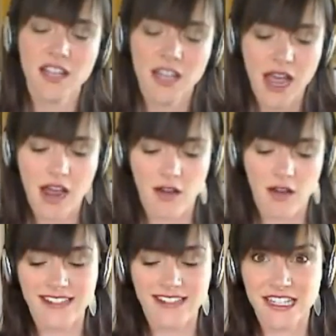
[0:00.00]
how that
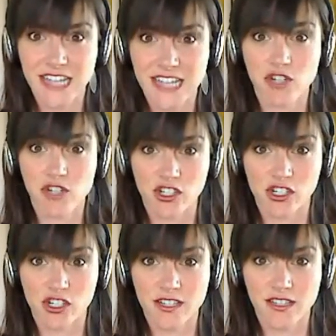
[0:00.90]
is a game changer.
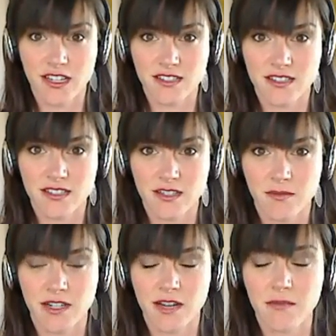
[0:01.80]
Ten thousand
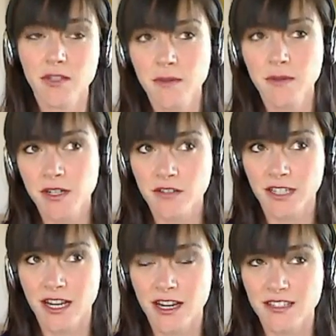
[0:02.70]
steps a day. Most people don't
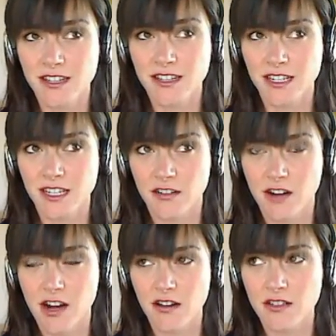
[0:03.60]
realize. I think they get
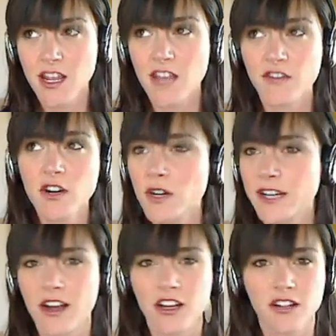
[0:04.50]
around. If you don't work
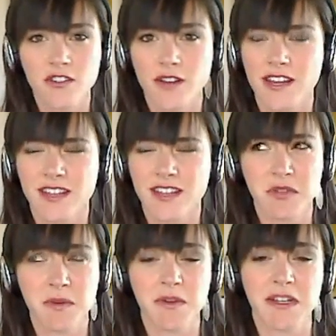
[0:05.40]
out, you don't do anything.
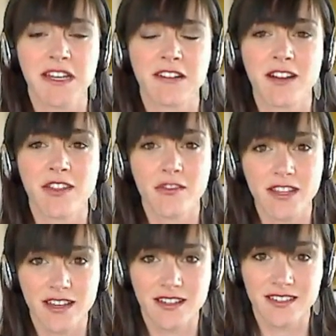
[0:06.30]
Most people hit around
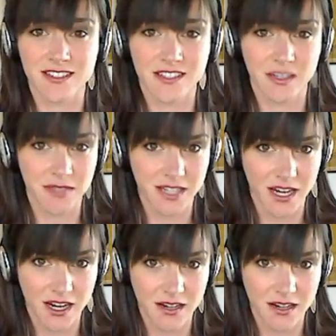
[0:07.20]
three thousand steps yeah, a day. Three or